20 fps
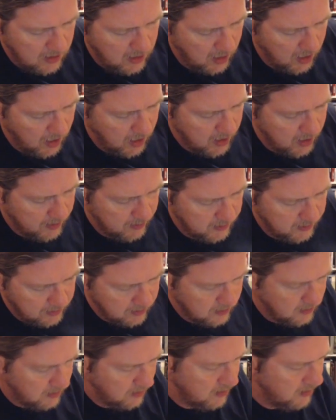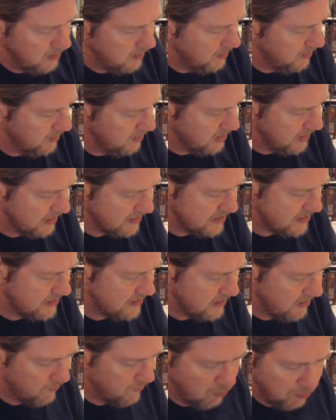And you get
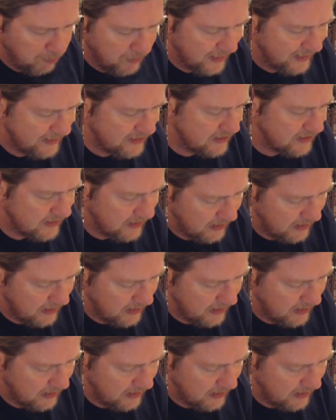several pages,